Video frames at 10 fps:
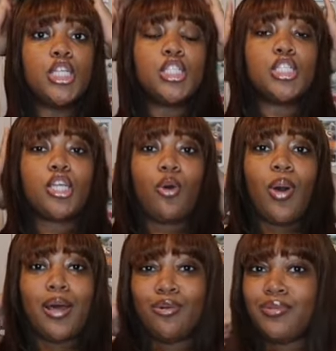So
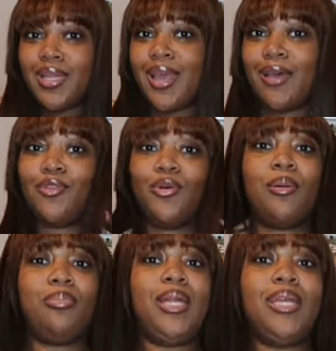I don't really have no
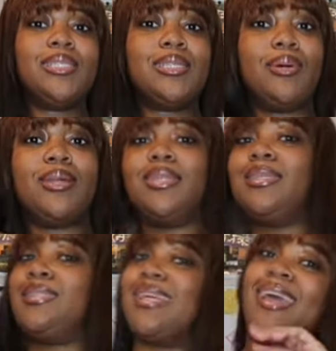complaints about
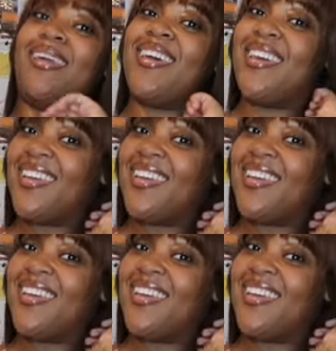this. Like